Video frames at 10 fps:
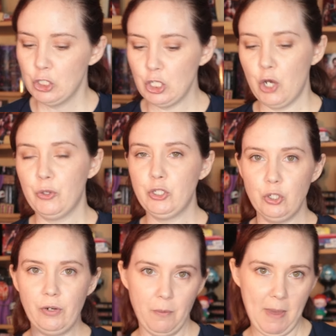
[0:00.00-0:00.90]
So the
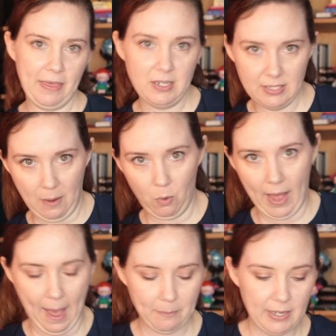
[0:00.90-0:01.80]
two different methods that will
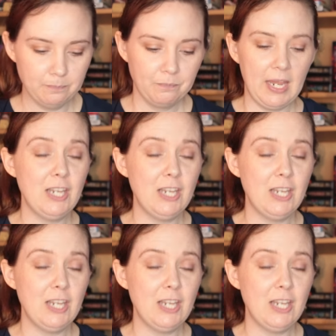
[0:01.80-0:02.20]
happen